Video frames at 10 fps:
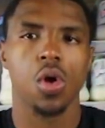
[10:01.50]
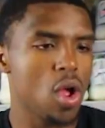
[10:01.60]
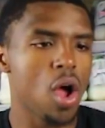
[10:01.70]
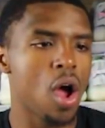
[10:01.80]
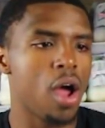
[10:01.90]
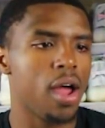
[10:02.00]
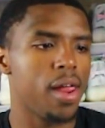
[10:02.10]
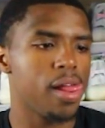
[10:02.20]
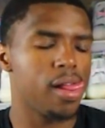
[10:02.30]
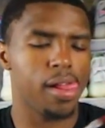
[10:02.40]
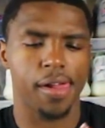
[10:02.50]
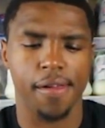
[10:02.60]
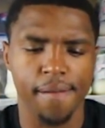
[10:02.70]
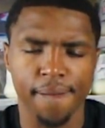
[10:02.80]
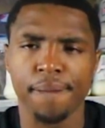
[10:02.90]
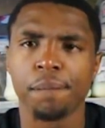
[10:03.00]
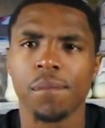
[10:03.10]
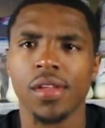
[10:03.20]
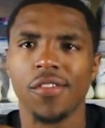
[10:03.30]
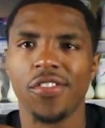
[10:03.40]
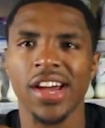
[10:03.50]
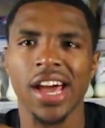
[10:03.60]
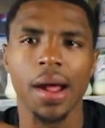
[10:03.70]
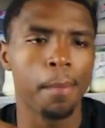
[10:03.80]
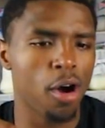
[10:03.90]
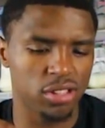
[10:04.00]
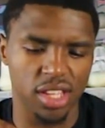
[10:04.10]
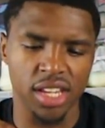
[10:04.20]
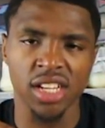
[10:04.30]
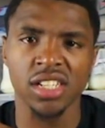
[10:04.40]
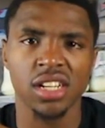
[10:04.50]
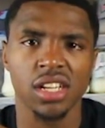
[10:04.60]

Uh, forgot I bought these.